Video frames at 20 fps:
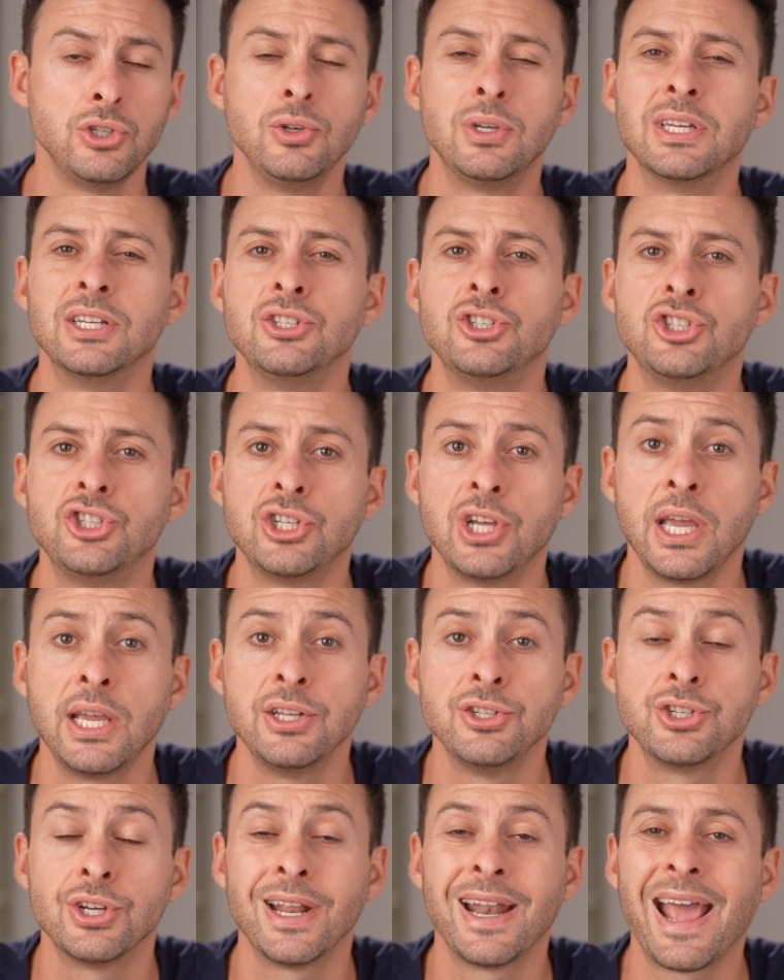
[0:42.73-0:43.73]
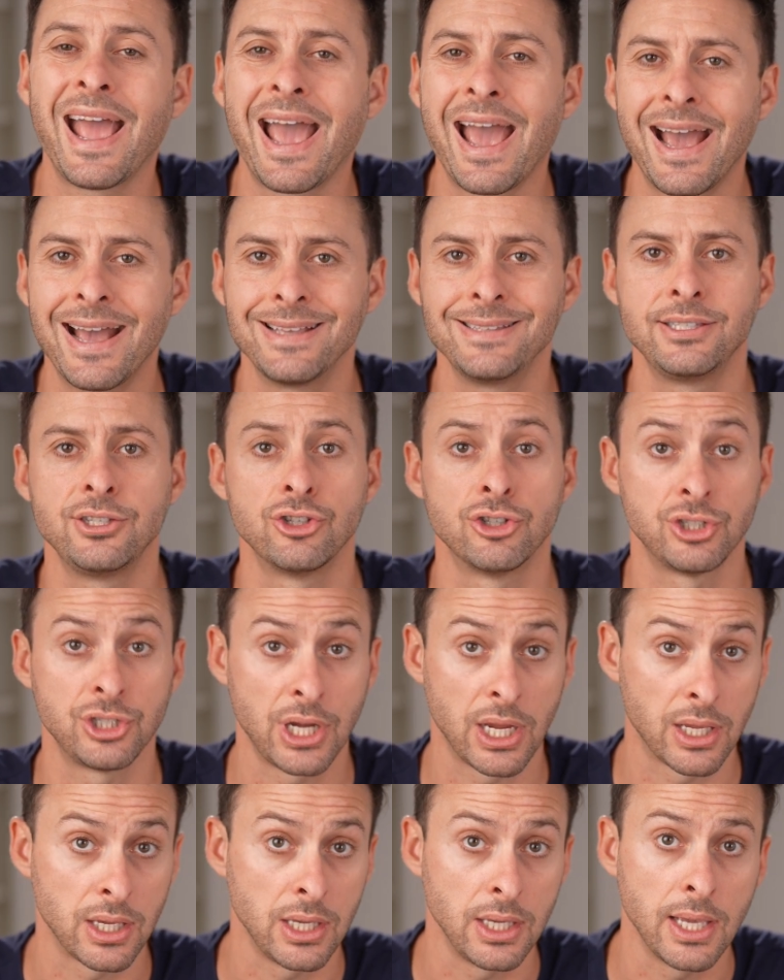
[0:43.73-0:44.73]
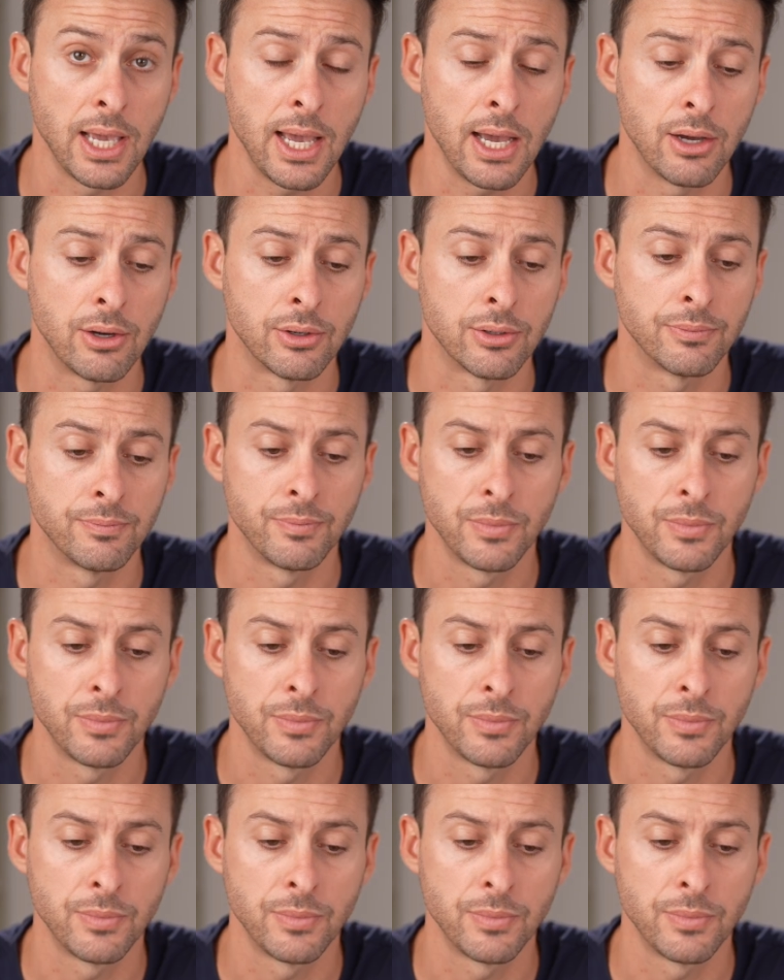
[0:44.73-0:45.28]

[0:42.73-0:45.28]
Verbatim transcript: You can change it as you're checking out.